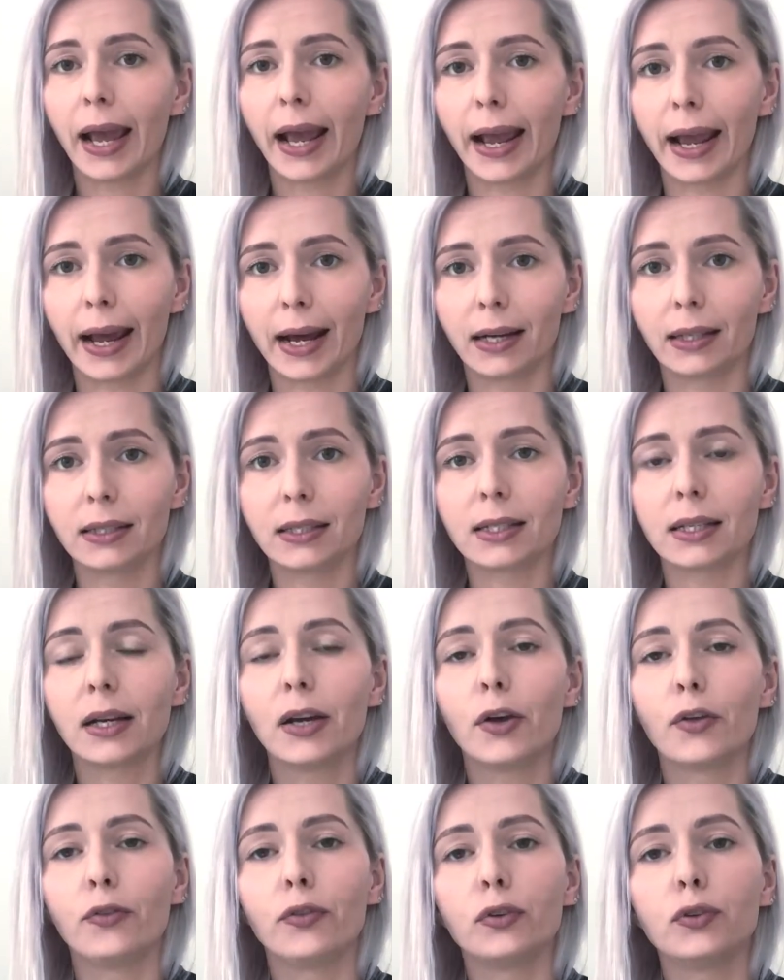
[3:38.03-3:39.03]
And
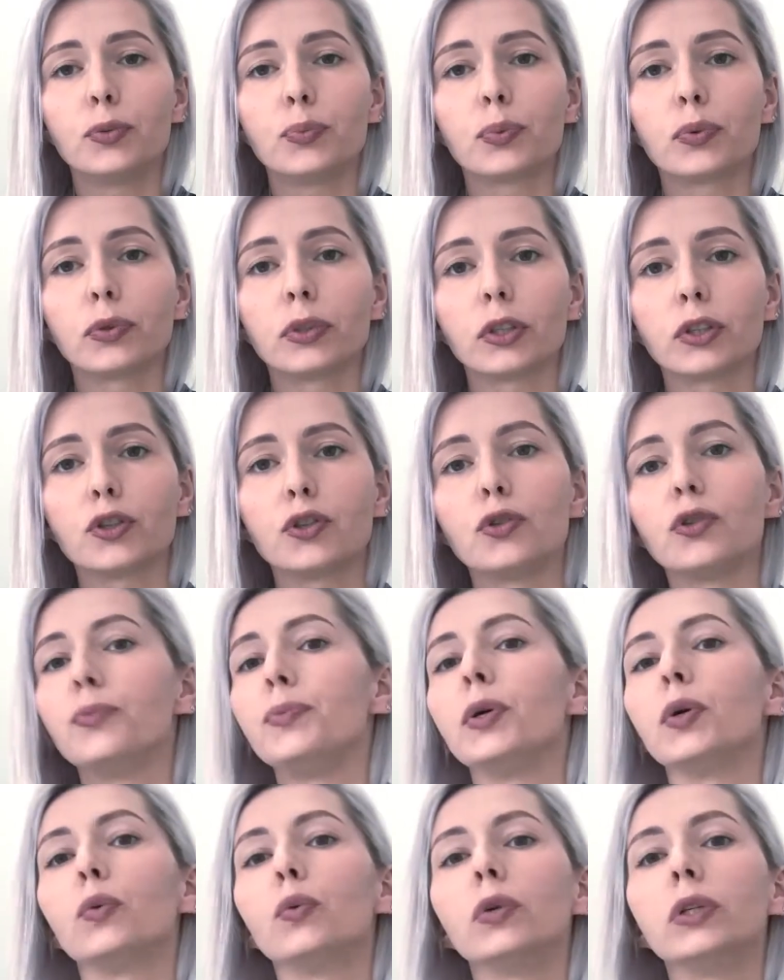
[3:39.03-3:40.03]
those products should
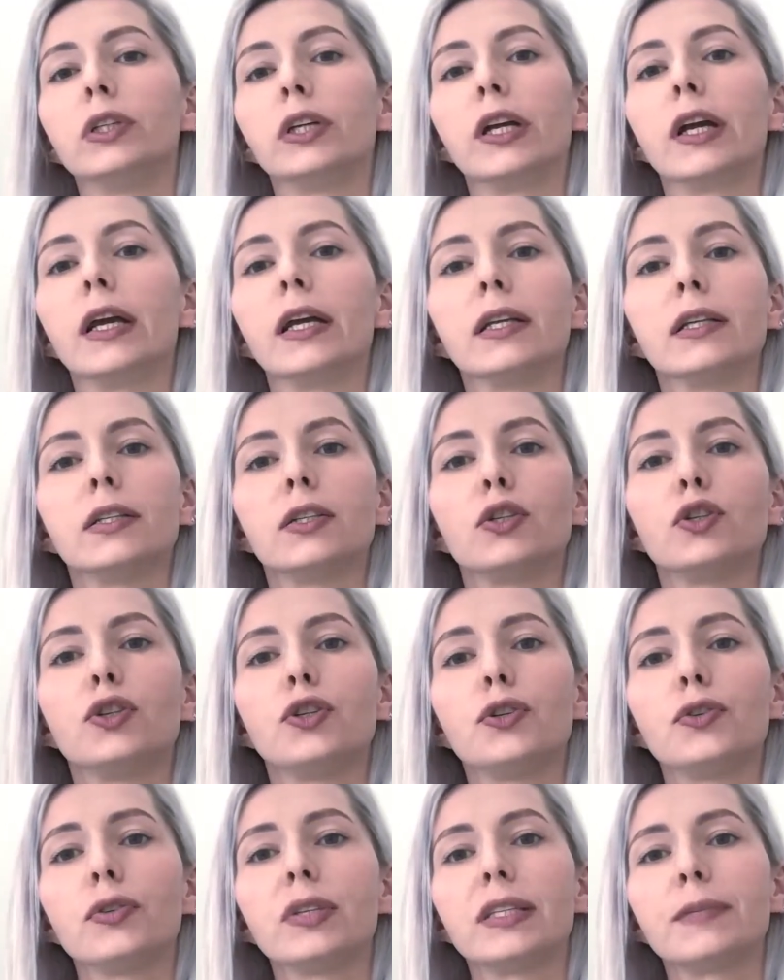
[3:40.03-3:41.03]
be ordered
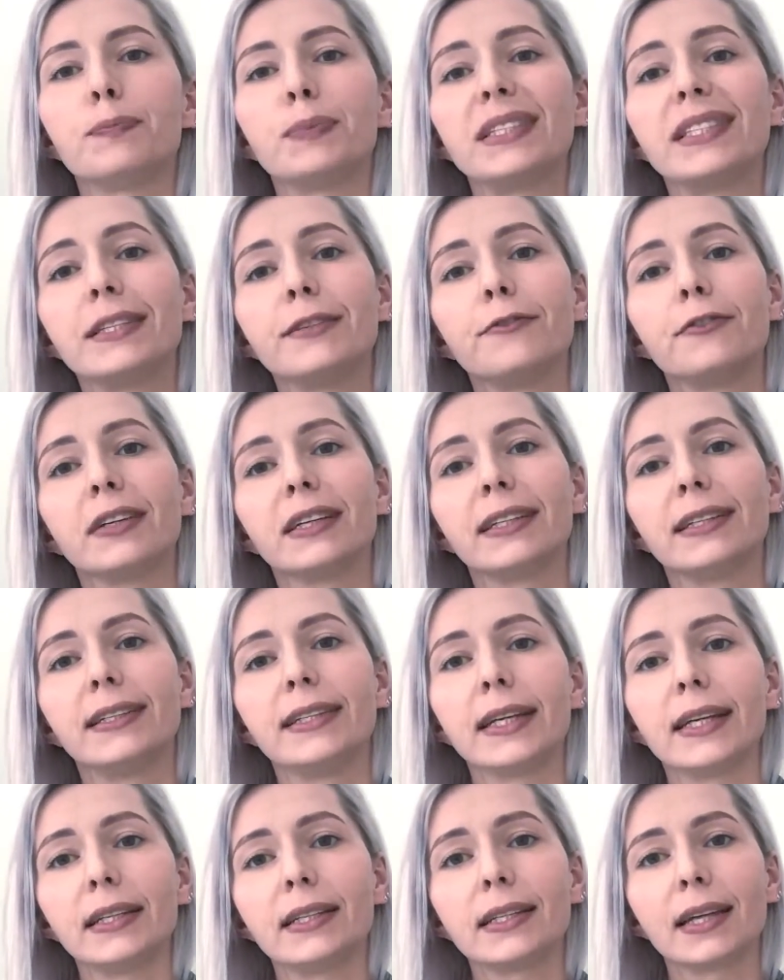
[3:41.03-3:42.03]
to the specific
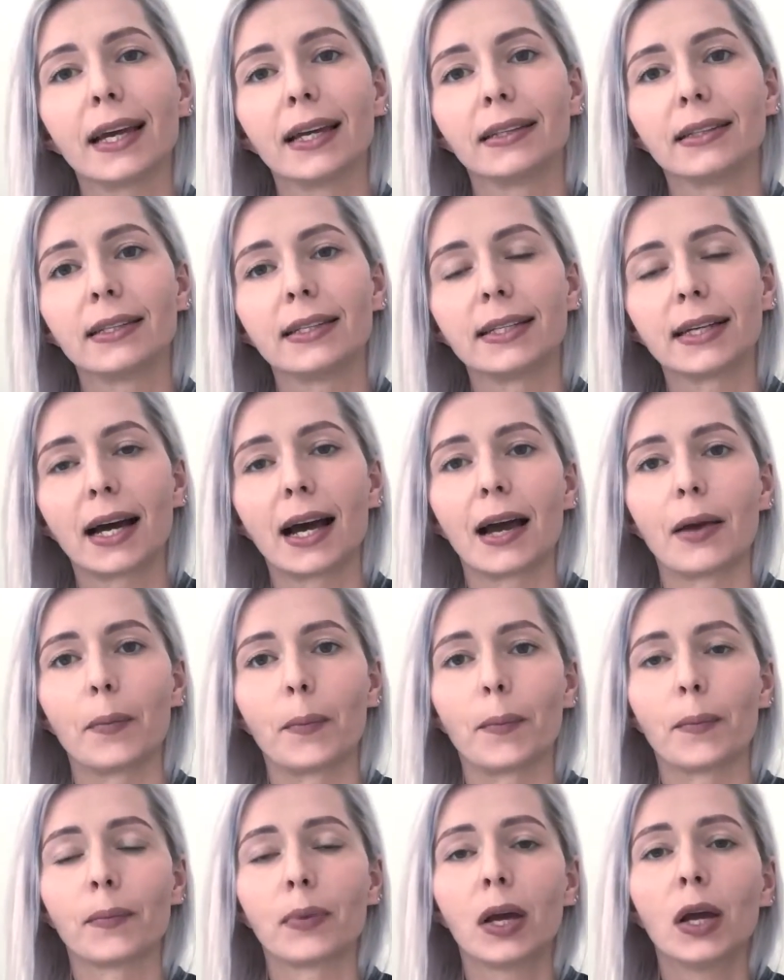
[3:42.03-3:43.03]
date and
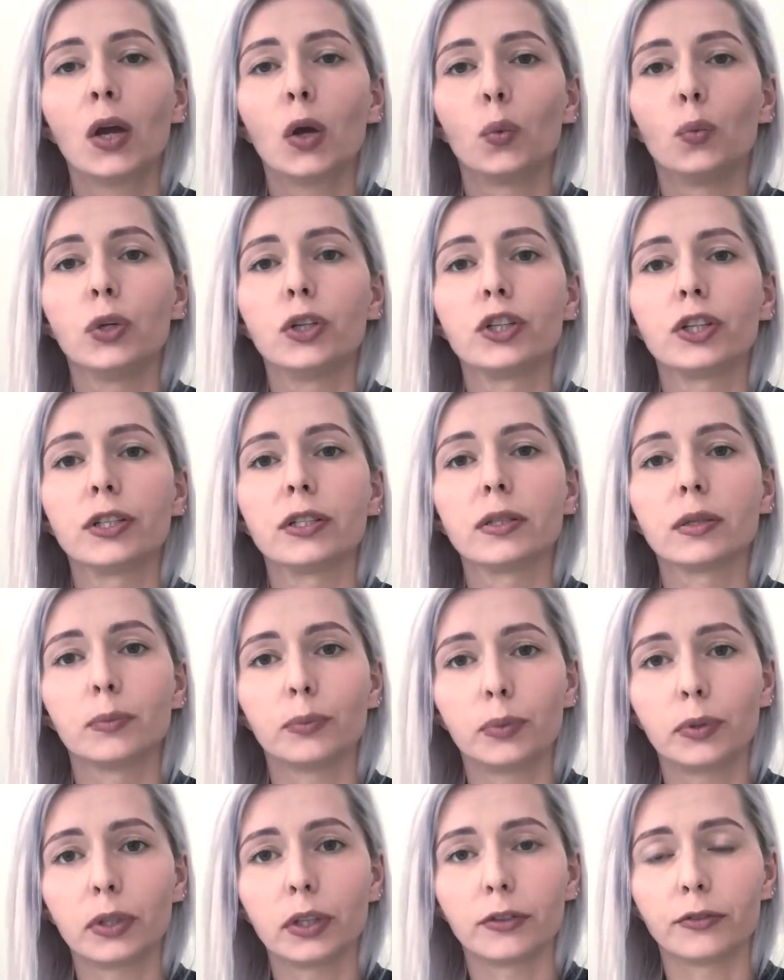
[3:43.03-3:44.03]
time, which is
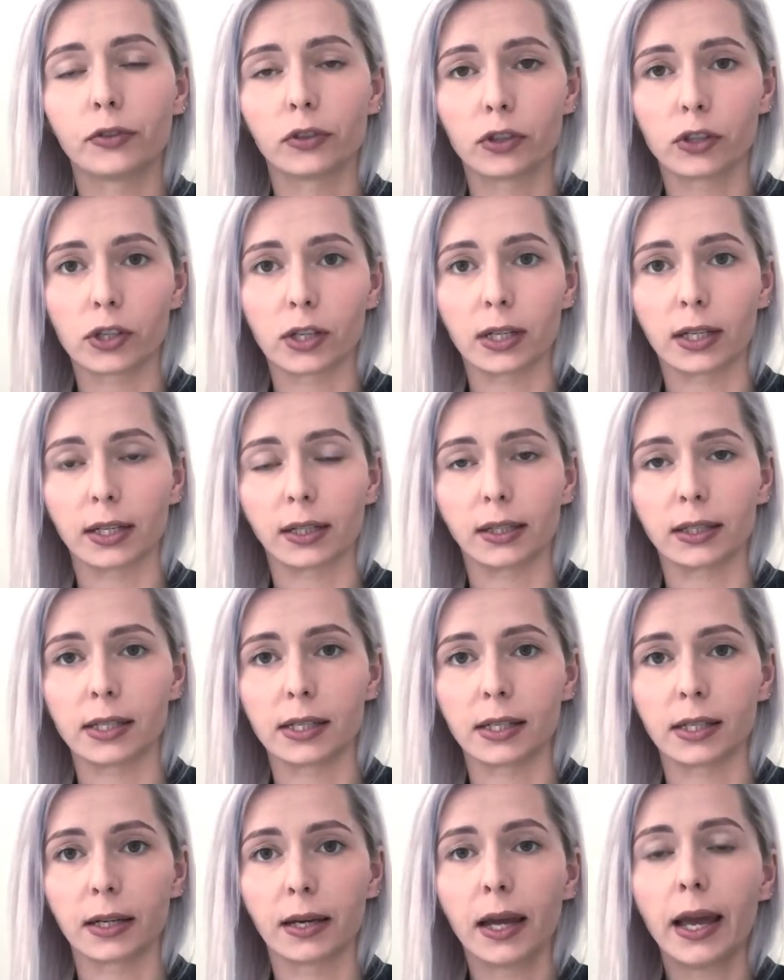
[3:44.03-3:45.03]
booking
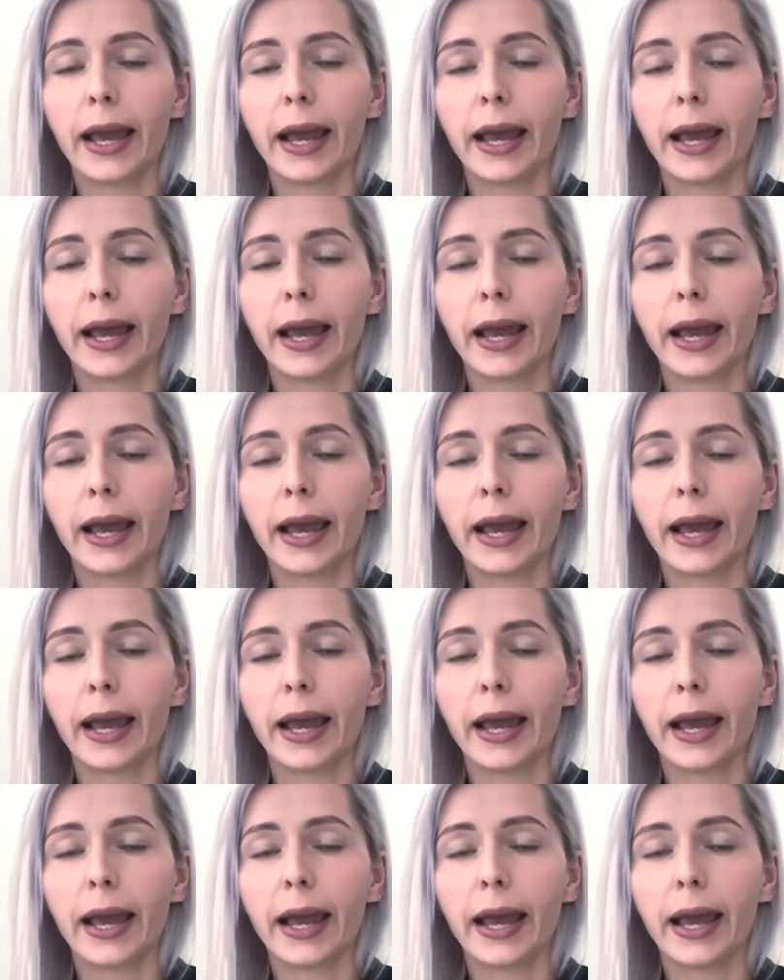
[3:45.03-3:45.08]
functionality.